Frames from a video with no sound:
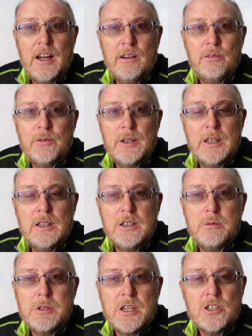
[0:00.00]
I'm
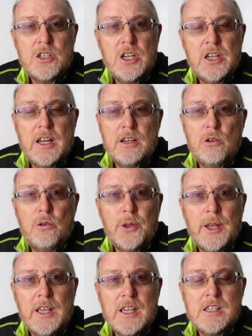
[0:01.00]
100% certain. I don't
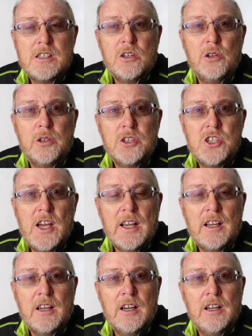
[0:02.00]
think he's going to
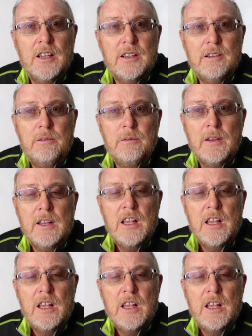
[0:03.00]
check a